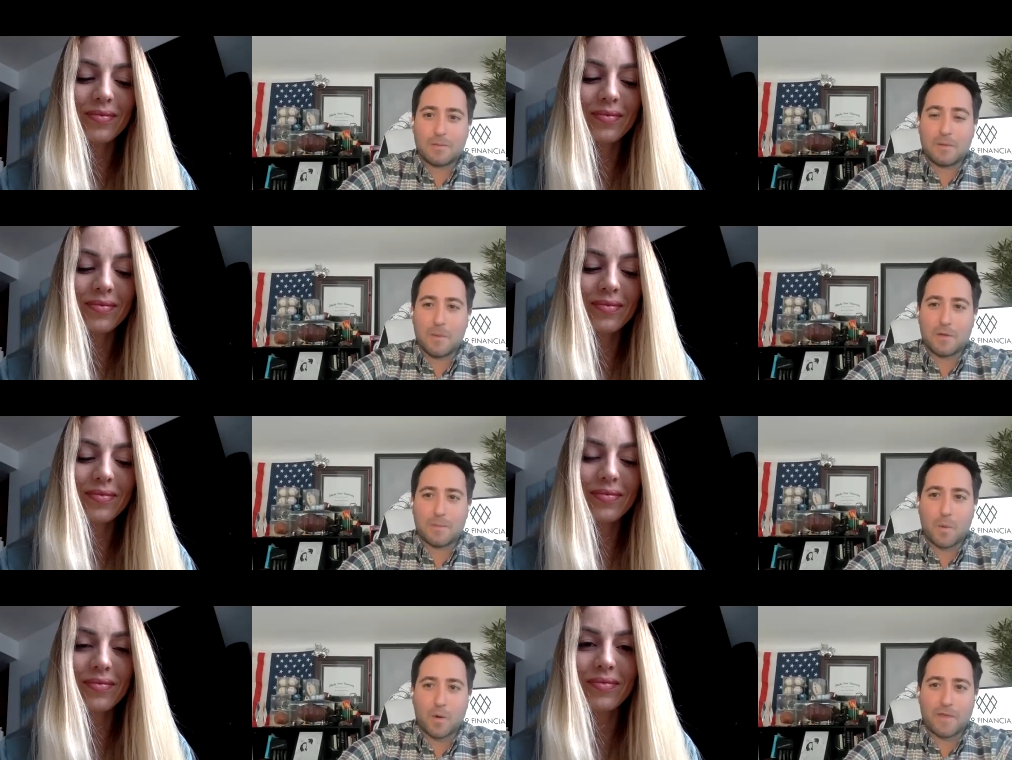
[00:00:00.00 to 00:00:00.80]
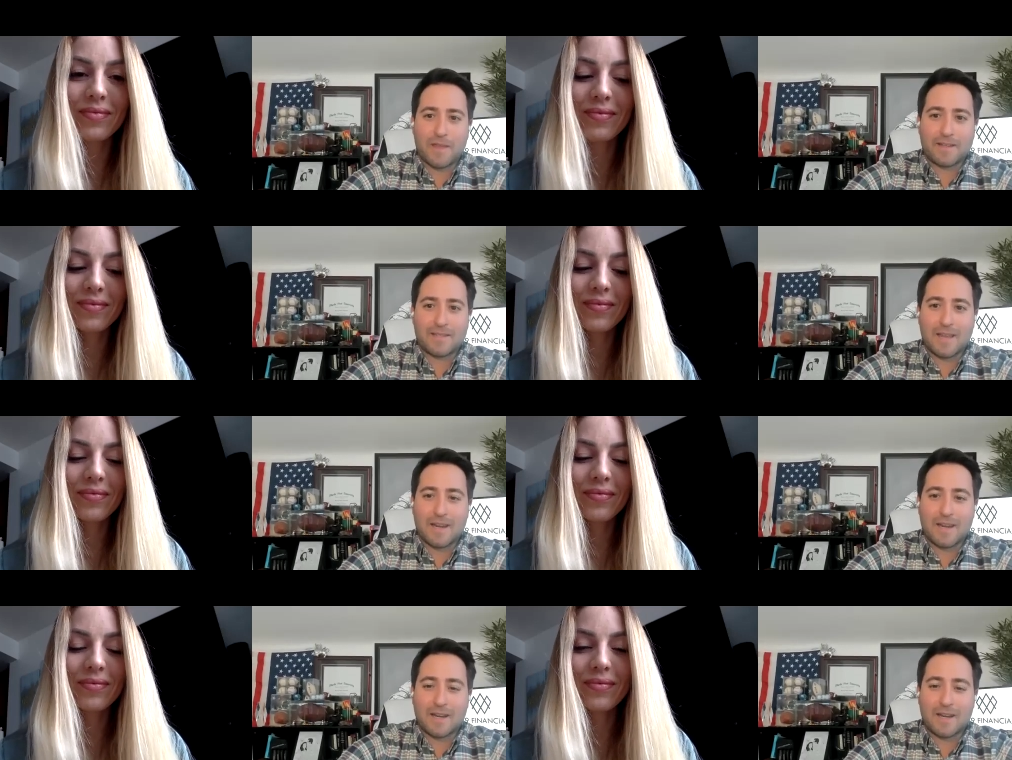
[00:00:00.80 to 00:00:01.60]
Speaker 1: is the most important thing, is getting
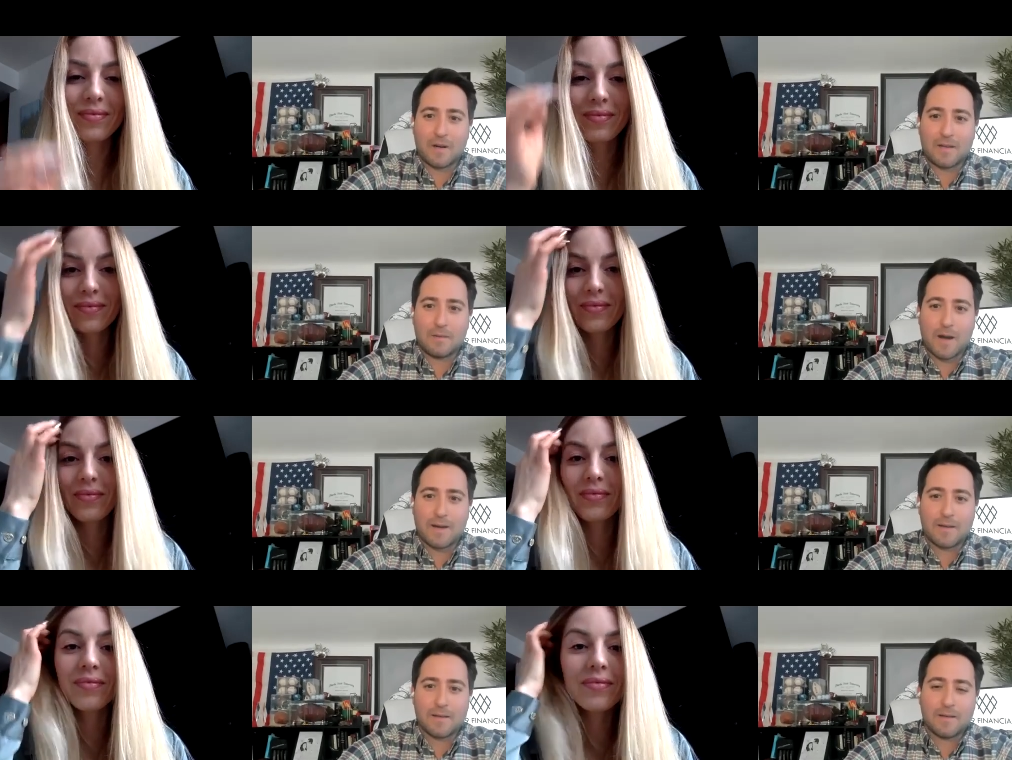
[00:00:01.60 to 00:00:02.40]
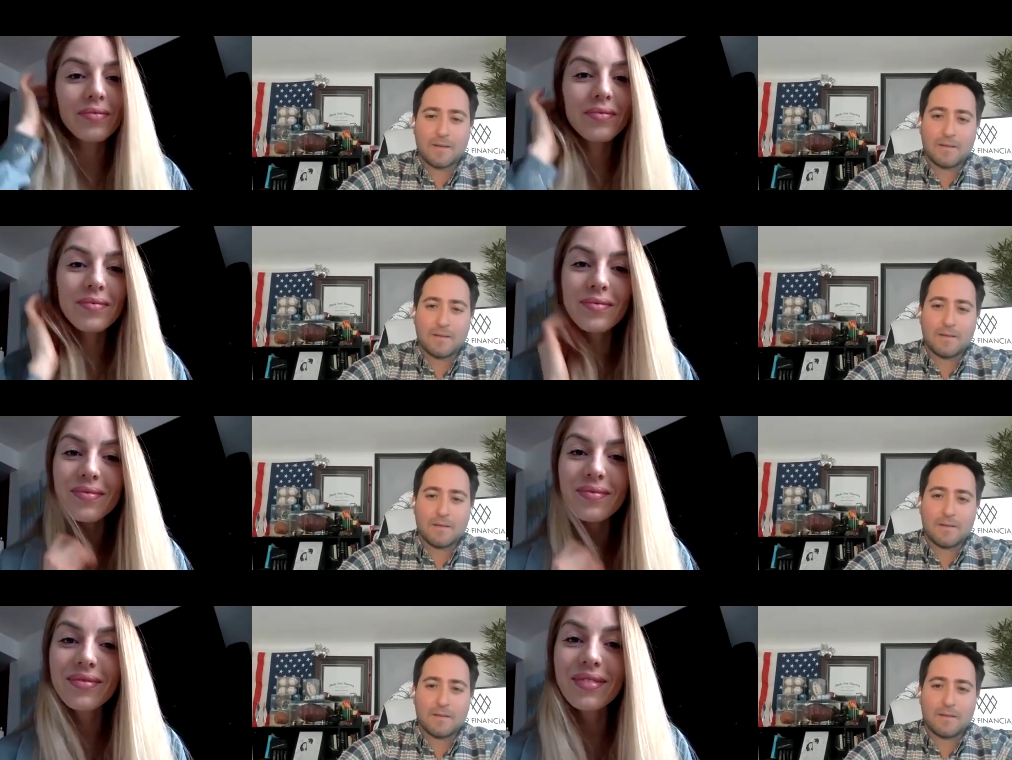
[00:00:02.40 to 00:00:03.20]
started, right?
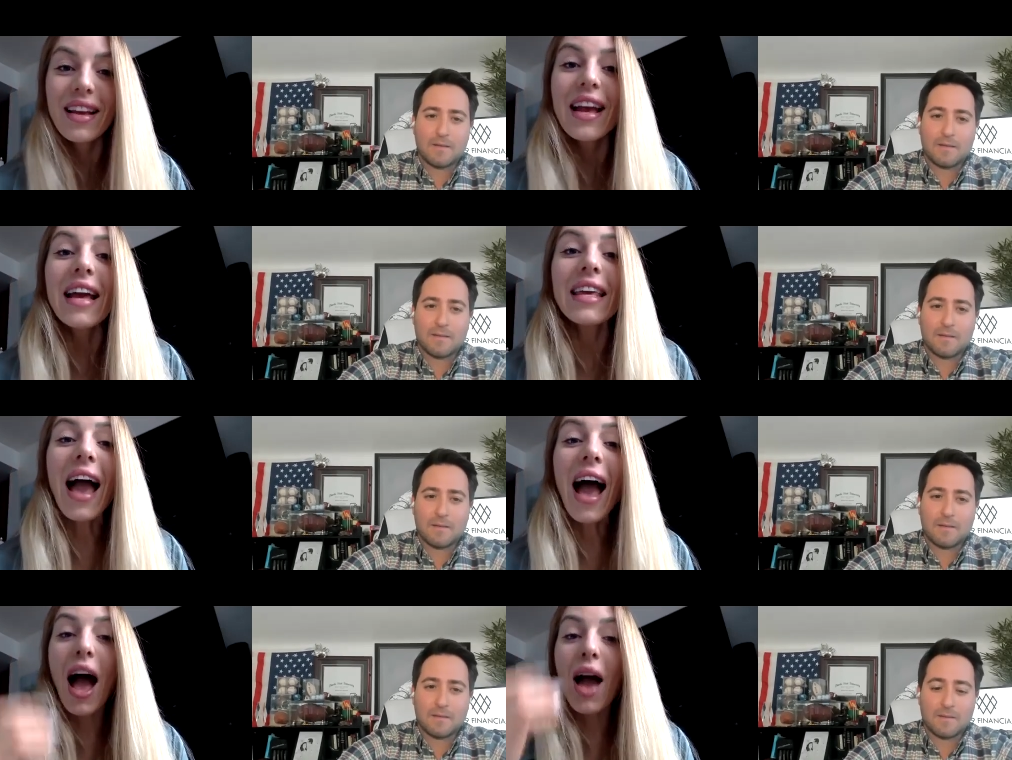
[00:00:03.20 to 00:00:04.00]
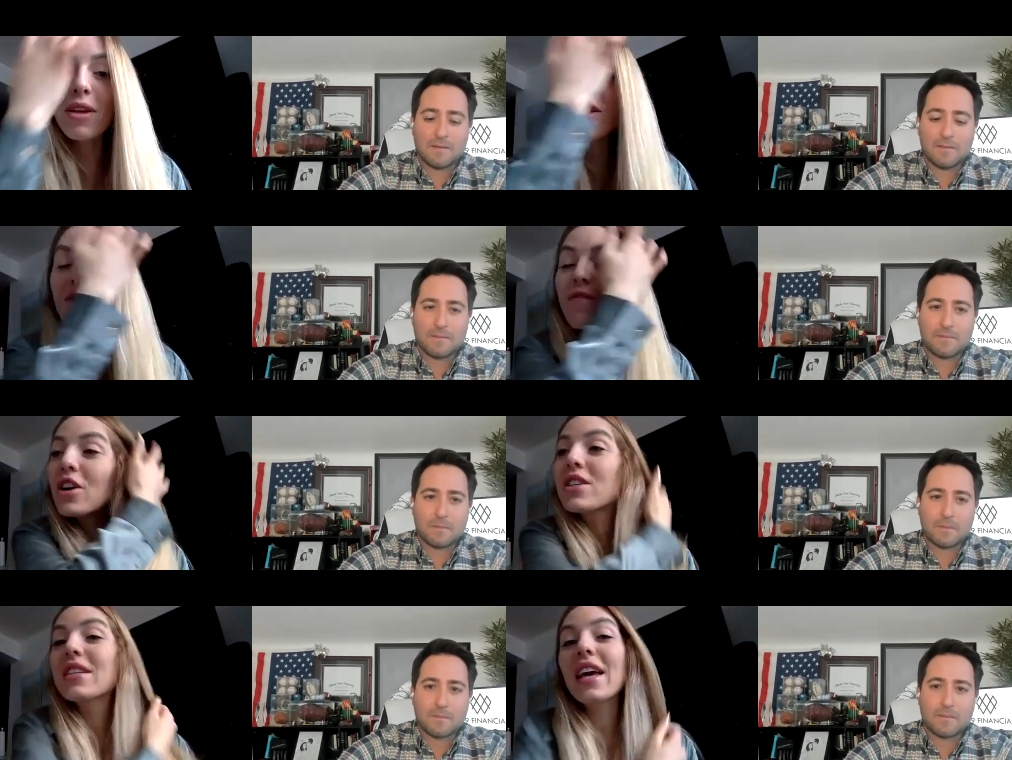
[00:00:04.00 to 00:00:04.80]
Speaker 2: Yeah, I mean the
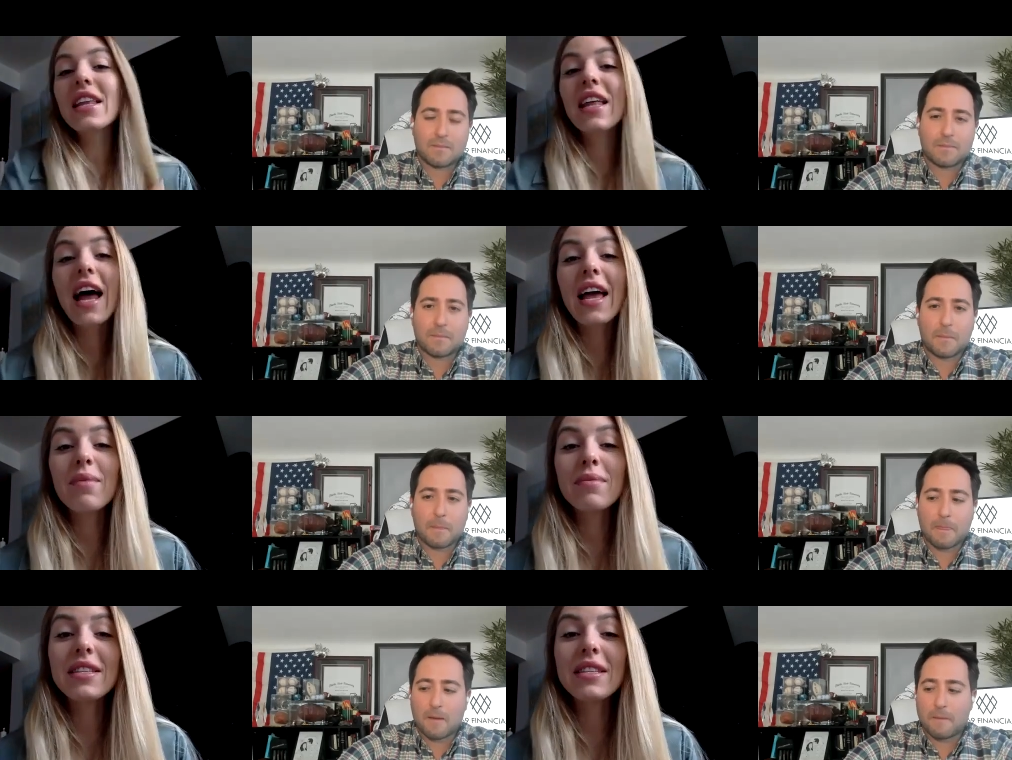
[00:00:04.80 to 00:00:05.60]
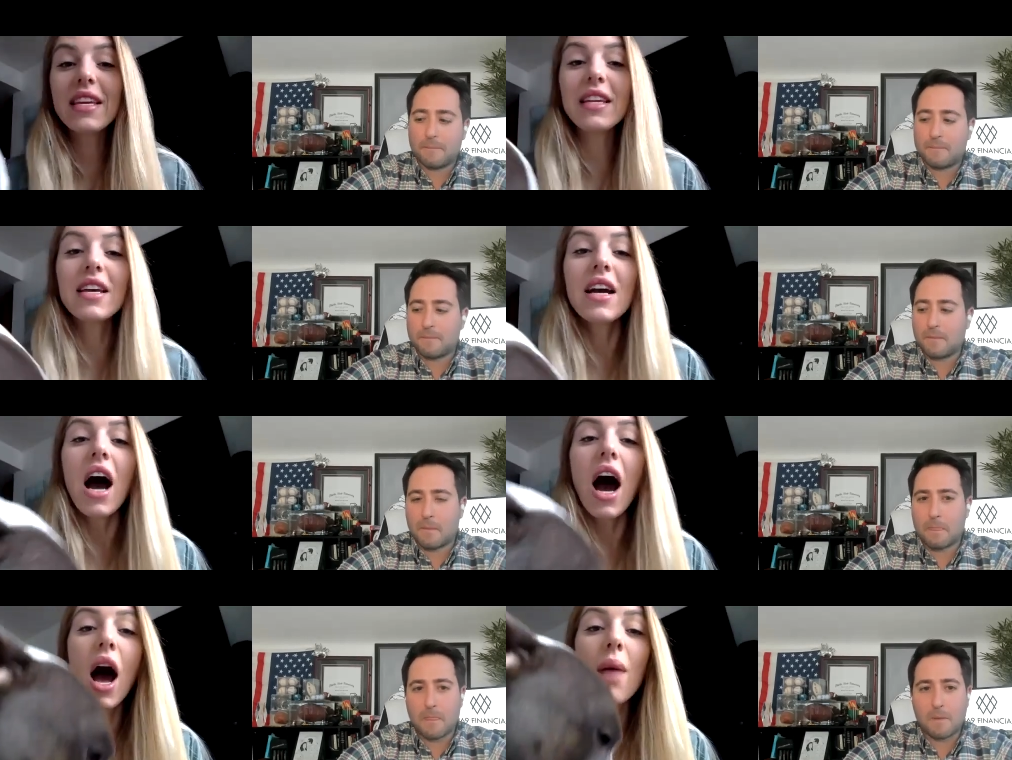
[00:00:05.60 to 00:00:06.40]
first gig that I emceed,
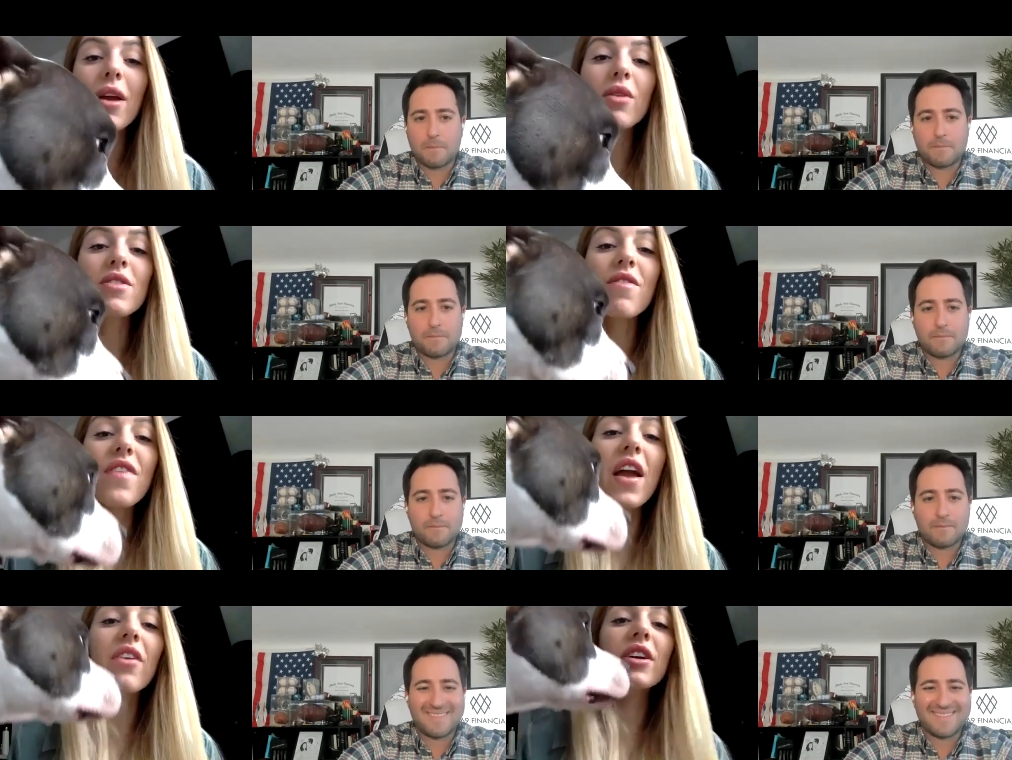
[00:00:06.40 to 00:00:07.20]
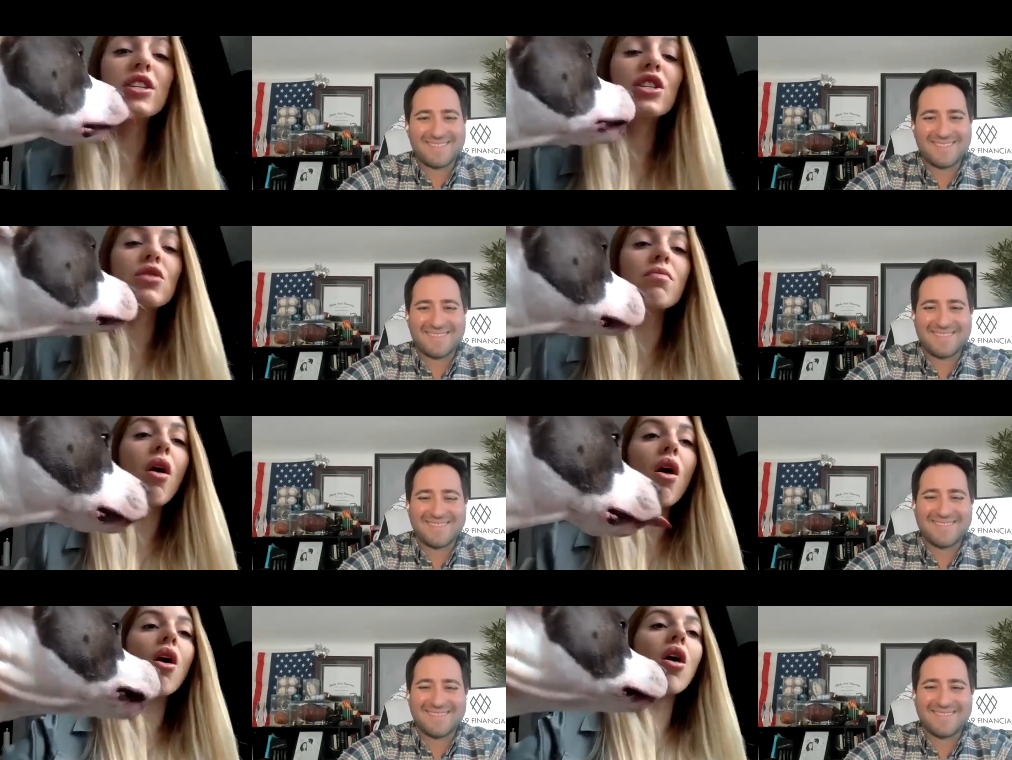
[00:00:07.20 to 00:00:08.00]
um, it was a very
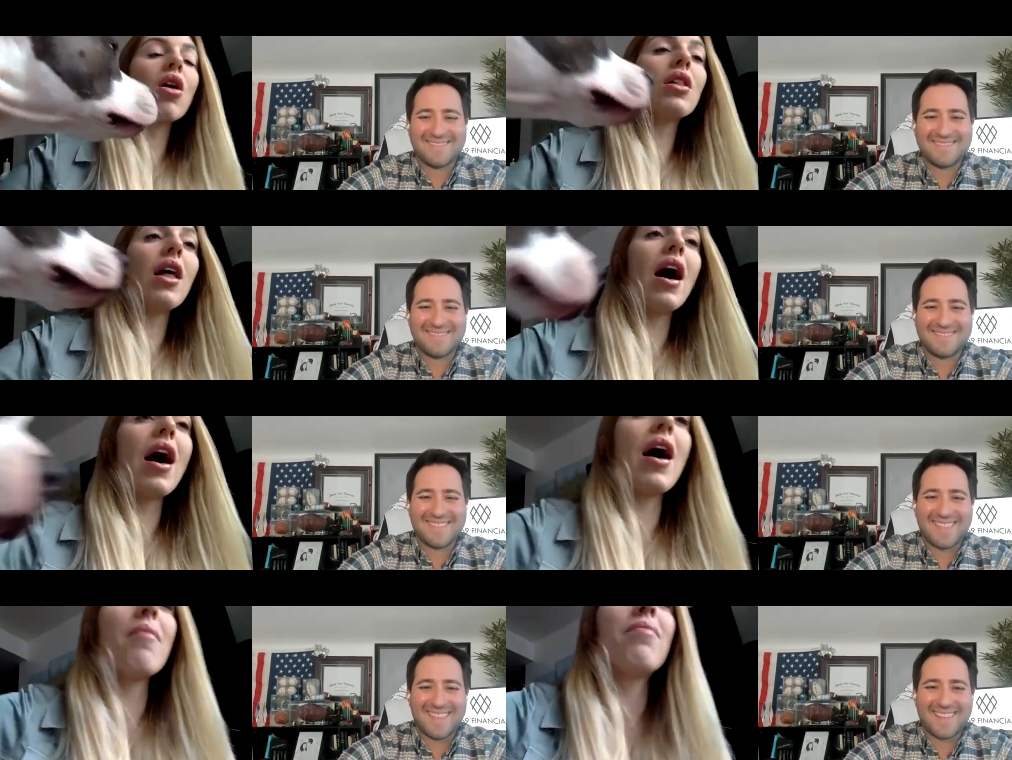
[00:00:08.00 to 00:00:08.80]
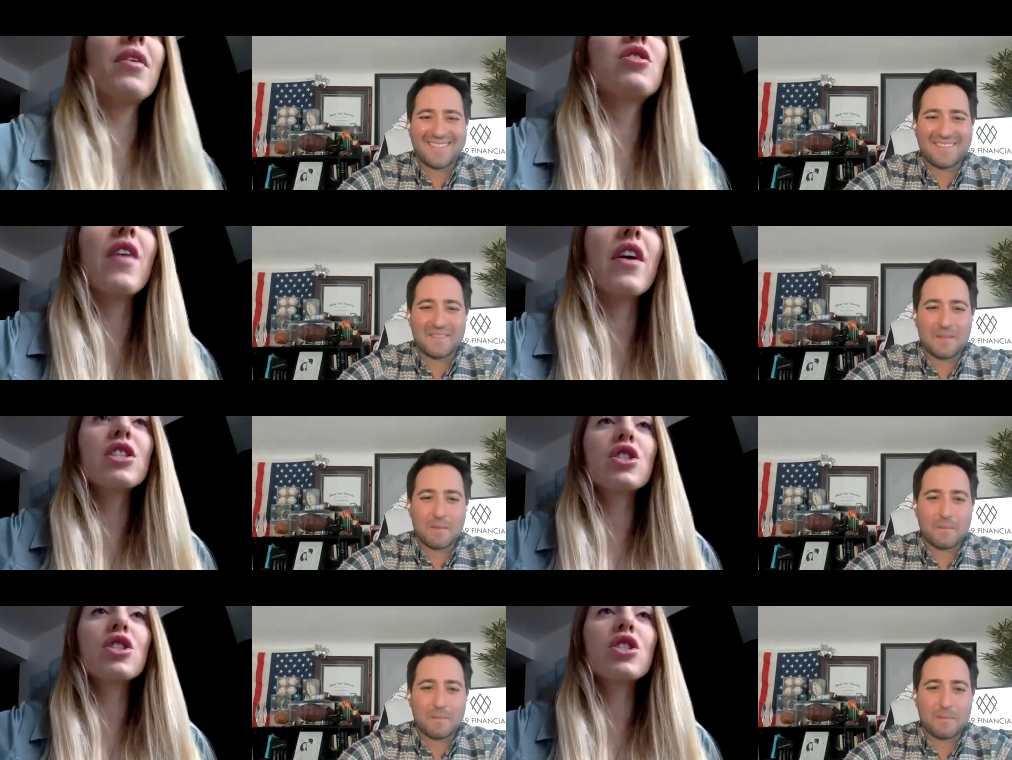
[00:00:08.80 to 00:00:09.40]
small, um, it was a very